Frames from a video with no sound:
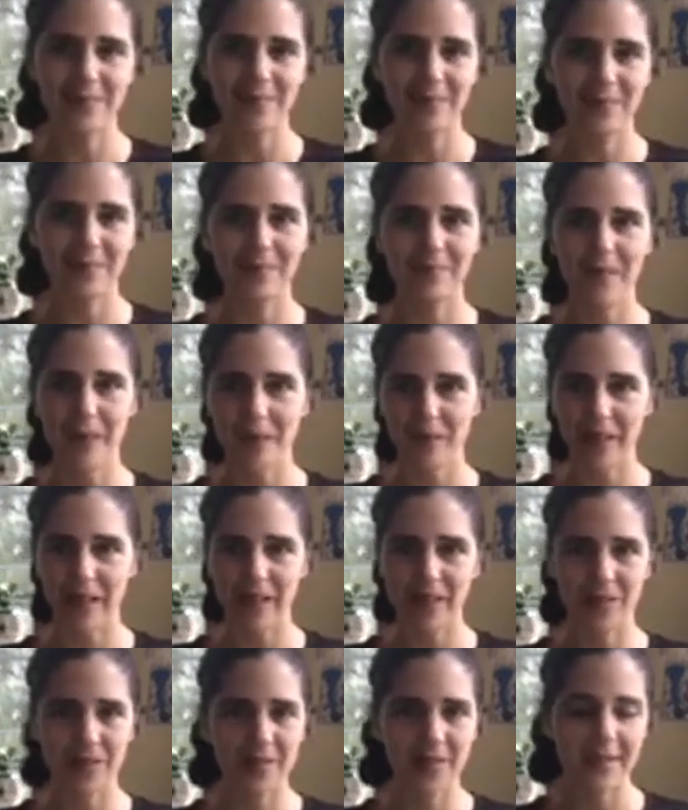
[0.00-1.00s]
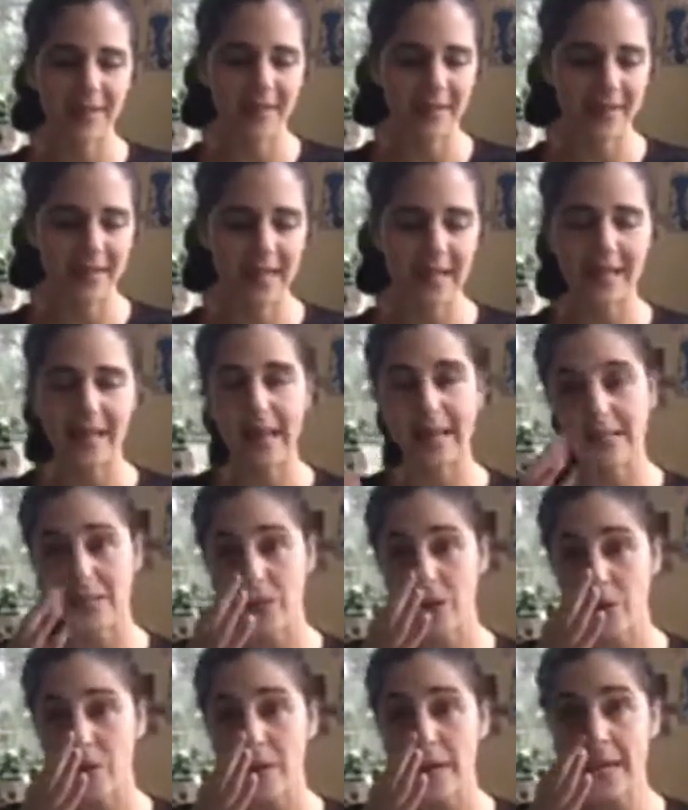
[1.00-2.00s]
my videos and things like that. So
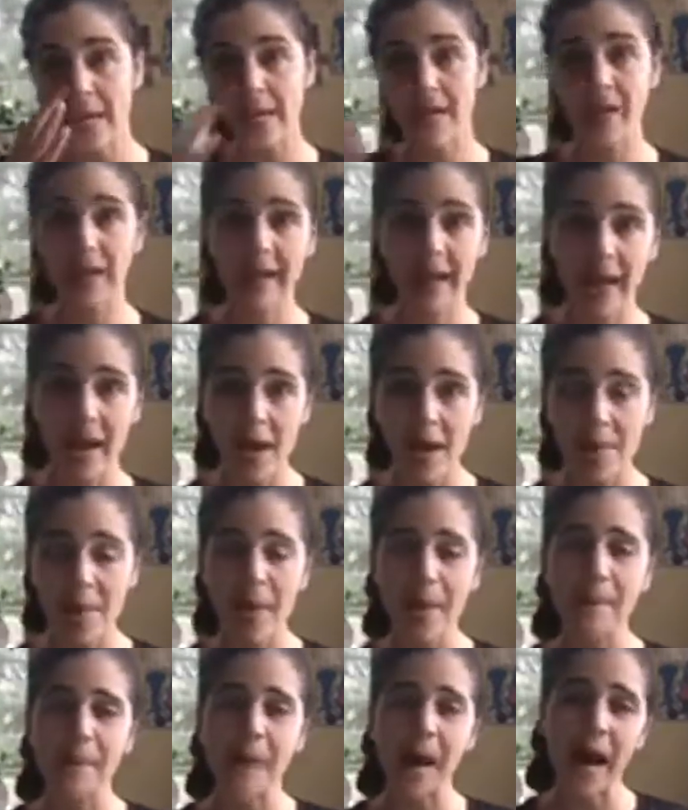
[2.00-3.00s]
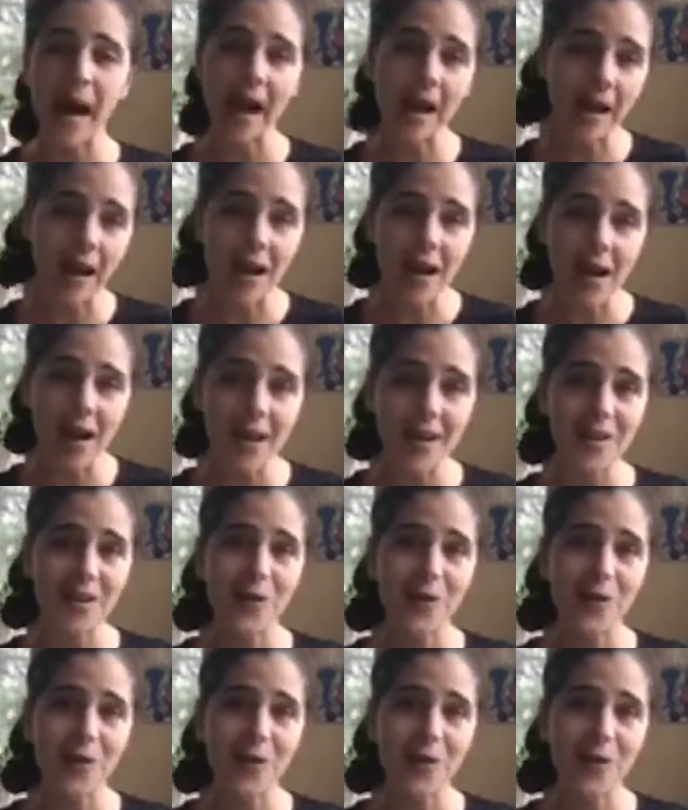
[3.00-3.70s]
here I am, I'm back on.